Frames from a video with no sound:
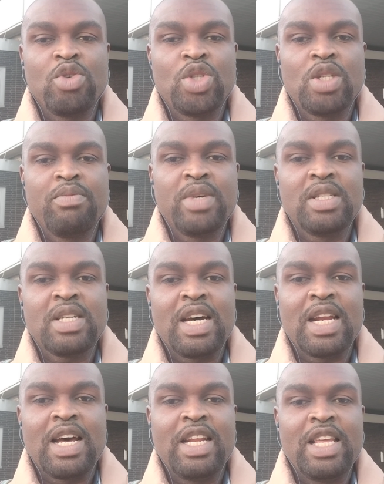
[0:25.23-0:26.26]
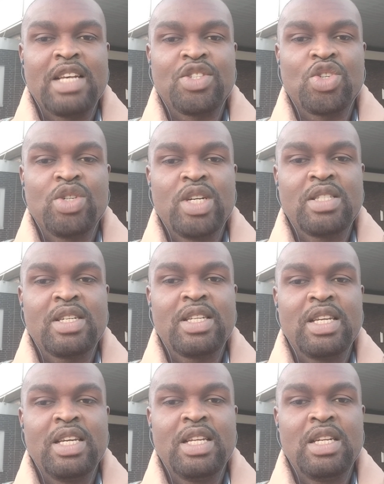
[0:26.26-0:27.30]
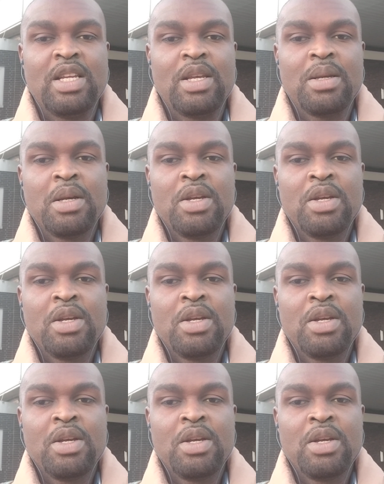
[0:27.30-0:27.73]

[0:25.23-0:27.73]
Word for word: to cement an alliance created in the